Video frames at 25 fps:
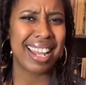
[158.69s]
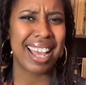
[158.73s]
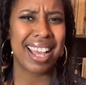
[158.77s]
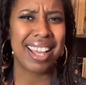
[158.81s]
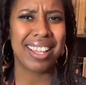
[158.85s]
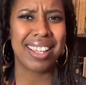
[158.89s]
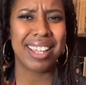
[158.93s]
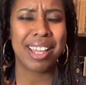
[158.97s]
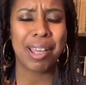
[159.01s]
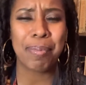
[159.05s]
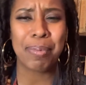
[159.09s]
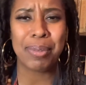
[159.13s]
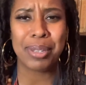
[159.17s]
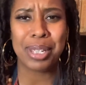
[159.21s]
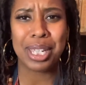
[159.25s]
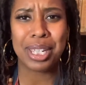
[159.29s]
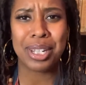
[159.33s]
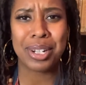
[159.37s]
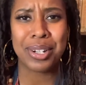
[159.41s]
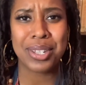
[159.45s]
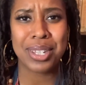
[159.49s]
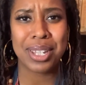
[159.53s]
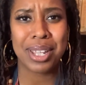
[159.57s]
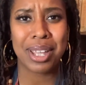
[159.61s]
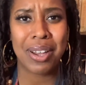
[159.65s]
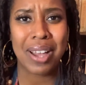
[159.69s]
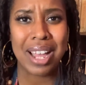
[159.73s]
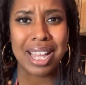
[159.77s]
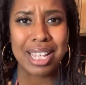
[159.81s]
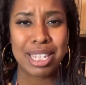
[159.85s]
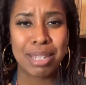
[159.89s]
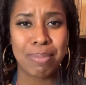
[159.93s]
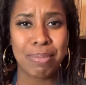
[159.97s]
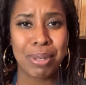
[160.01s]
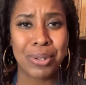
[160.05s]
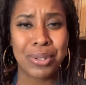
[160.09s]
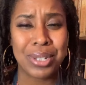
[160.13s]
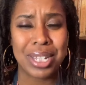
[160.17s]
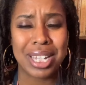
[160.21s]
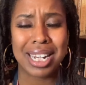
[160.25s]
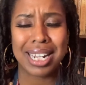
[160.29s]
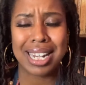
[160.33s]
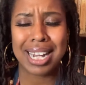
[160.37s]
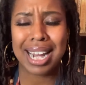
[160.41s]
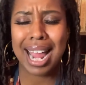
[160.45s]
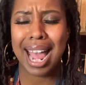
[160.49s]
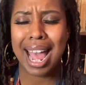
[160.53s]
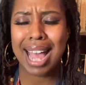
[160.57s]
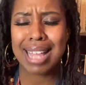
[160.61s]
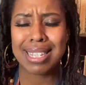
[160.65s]
a couple of years ago I smoked it and I
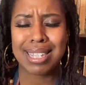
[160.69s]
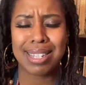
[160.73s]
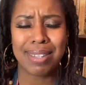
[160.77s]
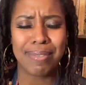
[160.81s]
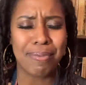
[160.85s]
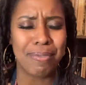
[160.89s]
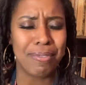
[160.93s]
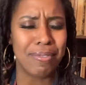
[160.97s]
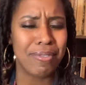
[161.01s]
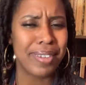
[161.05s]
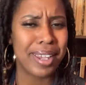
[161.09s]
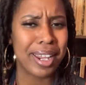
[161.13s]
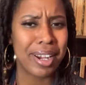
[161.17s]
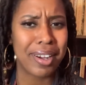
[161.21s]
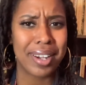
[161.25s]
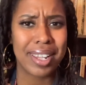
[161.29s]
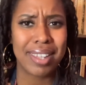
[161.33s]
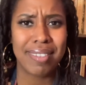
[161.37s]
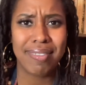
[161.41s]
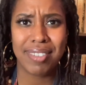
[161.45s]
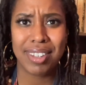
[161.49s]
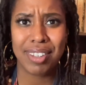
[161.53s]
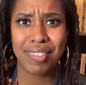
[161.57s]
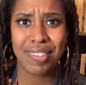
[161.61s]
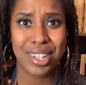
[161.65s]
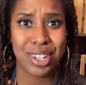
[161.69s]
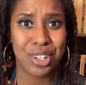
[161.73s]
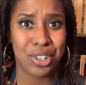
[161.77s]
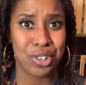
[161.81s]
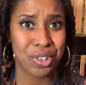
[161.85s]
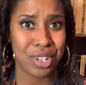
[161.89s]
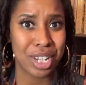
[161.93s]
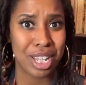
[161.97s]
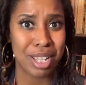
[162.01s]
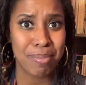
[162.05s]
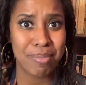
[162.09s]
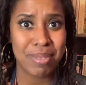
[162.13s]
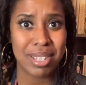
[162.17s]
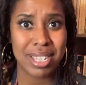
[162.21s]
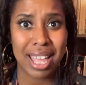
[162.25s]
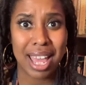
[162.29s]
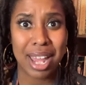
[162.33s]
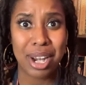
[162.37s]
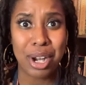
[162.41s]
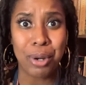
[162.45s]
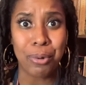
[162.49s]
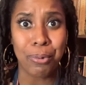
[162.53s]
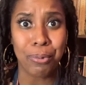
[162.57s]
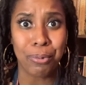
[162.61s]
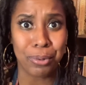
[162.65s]
had some very vivid dreams that
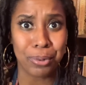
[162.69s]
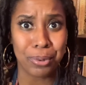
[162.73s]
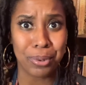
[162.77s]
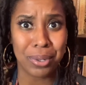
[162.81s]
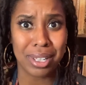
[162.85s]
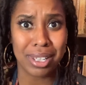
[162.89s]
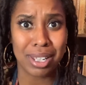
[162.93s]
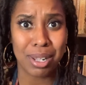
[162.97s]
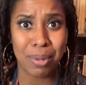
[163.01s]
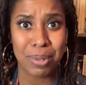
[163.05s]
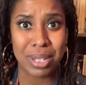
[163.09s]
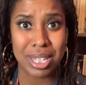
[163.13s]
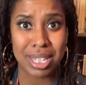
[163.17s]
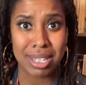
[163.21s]
arugula was